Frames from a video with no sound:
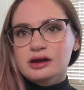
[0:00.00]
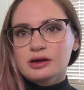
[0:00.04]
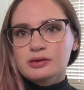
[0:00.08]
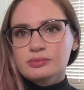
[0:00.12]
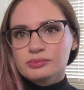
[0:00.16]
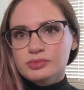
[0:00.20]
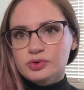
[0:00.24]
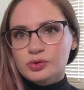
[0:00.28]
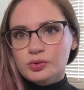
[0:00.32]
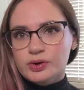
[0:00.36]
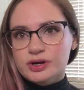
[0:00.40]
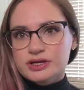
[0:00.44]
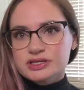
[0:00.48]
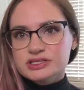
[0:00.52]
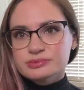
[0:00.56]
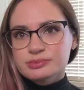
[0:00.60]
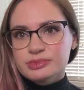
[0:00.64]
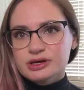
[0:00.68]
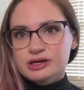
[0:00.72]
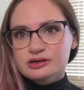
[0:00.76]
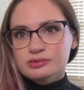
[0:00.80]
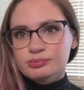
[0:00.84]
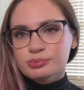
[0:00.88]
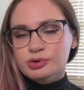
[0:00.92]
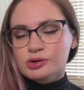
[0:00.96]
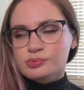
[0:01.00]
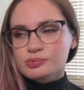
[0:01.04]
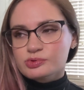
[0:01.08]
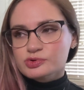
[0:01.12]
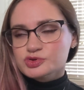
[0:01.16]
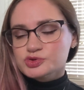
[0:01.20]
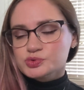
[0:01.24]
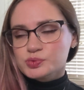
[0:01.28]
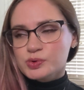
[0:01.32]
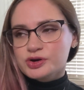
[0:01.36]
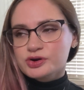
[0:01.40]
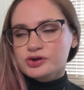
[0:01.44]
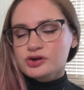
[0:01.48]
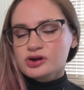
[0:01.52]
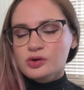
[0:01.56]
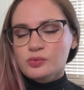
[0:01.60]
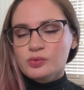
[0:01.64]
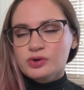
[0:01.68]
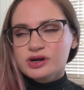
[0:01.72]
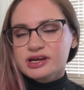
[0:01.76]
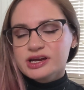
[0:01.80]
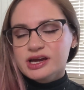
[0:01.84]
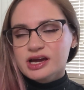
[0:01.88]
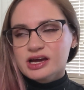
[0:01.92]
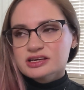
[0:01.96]
I'm going to make a purple sweater. I
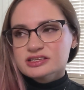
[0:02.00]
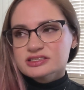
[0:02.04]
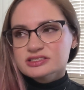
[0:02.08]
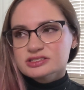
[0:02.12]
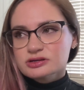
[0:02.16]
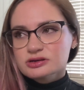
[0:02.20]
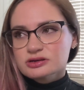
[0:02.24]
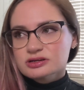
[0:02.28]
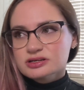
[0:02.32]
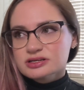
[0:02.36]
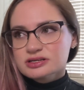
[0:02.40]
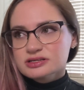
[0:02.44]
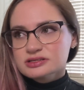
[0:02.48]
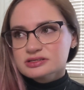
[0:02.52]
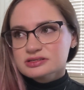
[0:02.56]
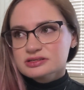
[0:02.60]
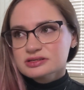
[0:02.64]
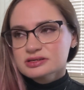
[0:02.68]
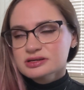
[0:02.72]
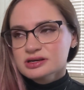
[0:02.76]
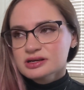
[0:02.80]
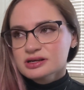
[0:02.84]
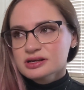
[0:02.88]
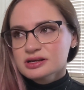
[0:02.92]
want to cast on